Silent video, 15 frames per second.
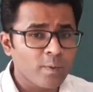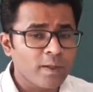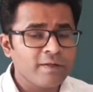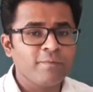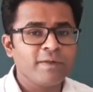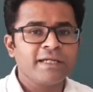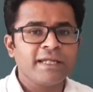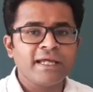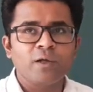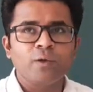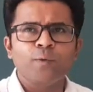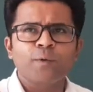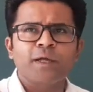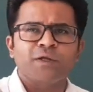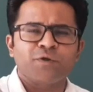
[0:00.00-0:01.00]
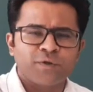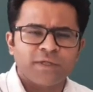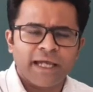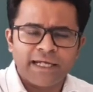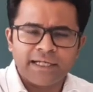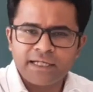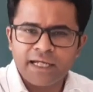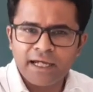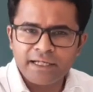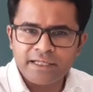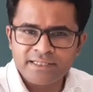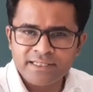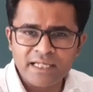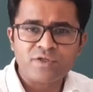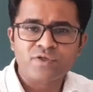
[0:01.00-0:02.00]
when we take a look into the entire
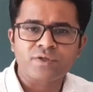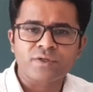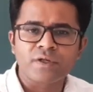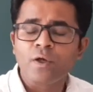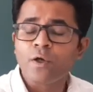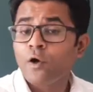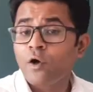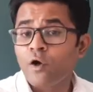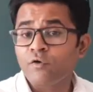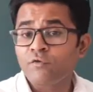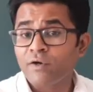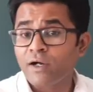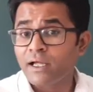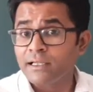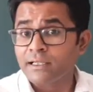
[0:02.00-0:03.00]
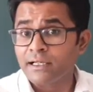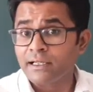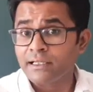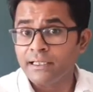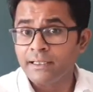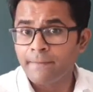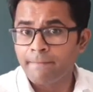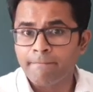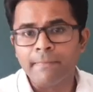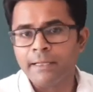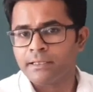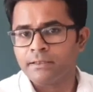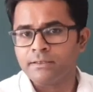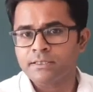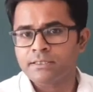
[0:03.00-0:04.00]
section of alkali
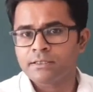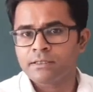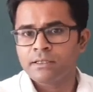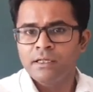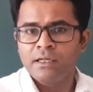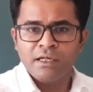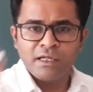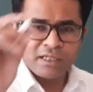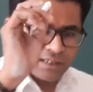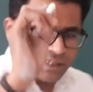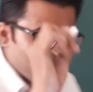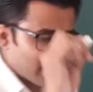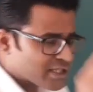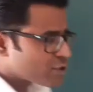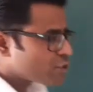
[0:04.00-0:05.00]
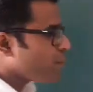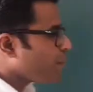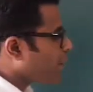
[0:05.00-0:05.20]
metals. These two